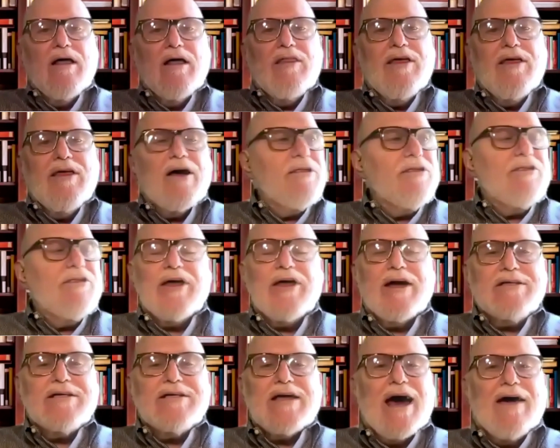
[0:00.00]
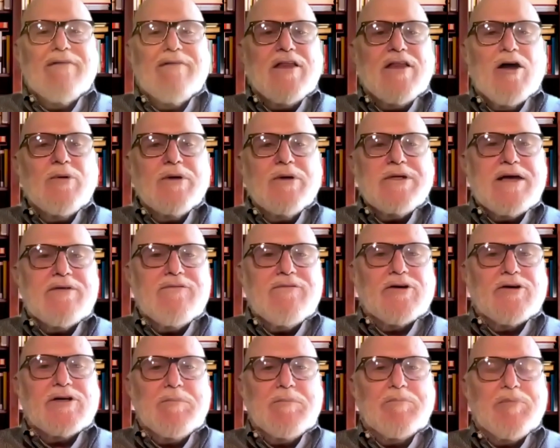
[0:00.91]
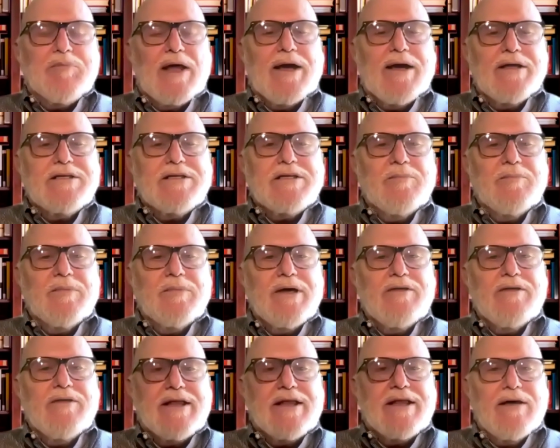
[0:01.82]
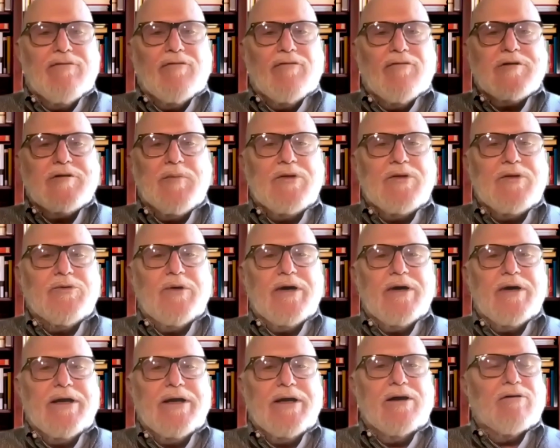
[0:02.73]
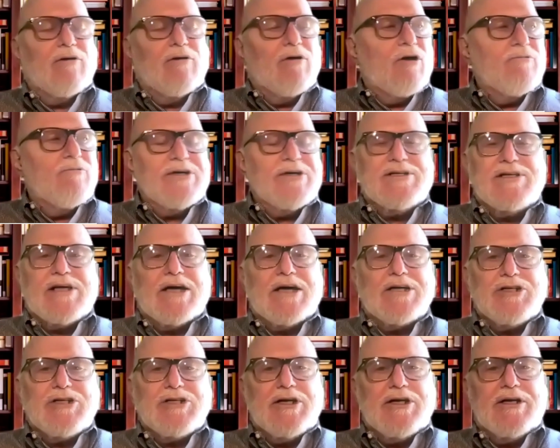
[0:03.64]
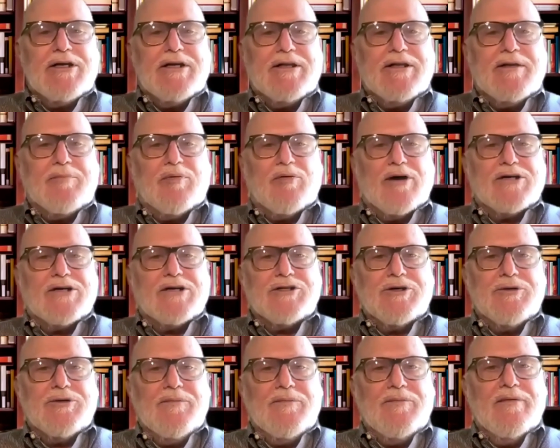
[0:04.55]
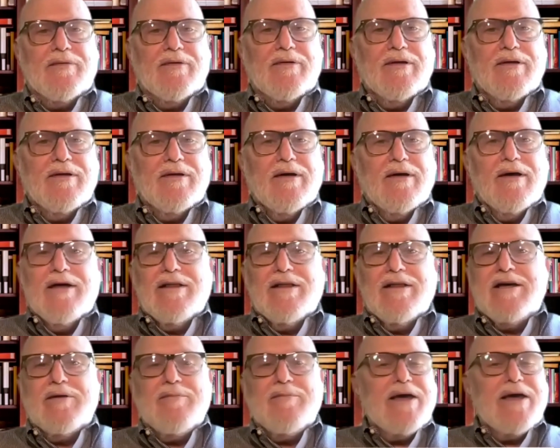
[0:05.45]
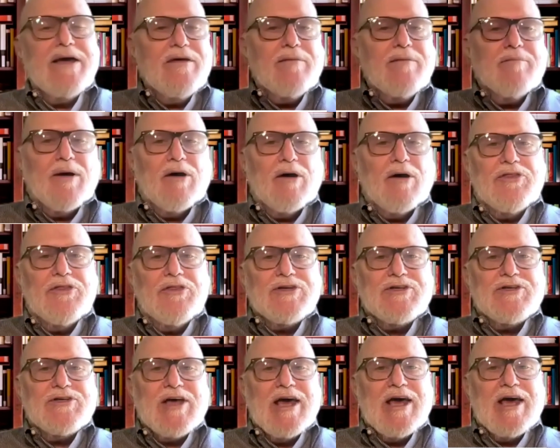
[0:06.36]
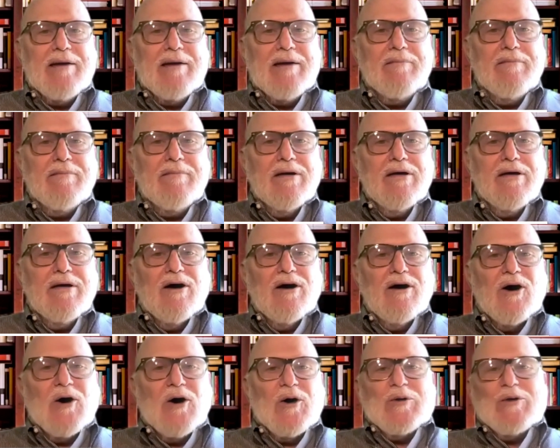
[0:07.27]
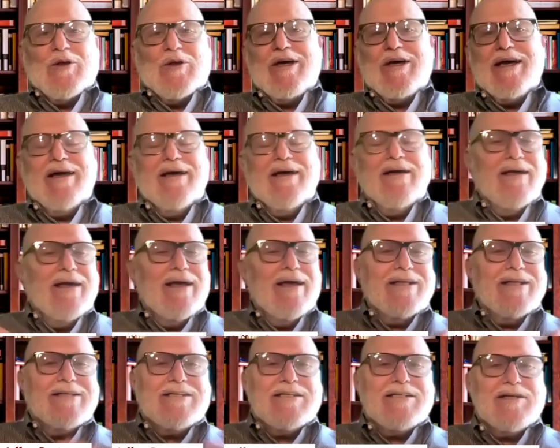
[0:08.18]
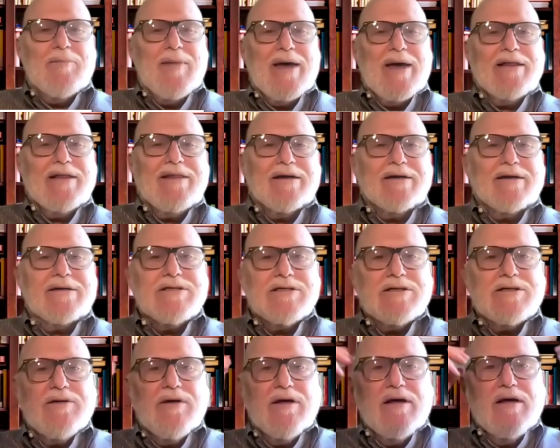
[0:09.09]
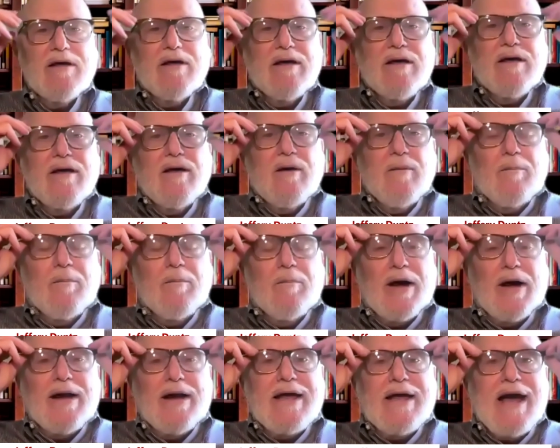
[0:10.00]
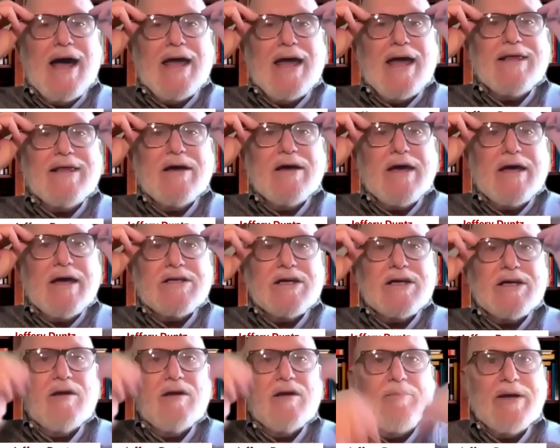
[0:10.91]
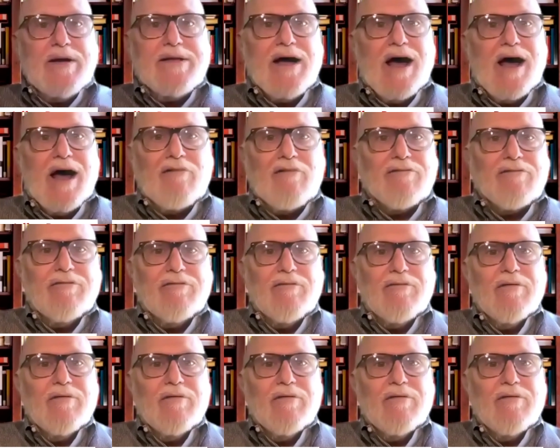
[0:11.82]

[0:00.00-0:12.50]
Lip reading: The other thing is, no one's ever explained to me the difference between a recession and a depression. To me, they're both the same, only it's semantics. But yeah, I think it's going to be tough.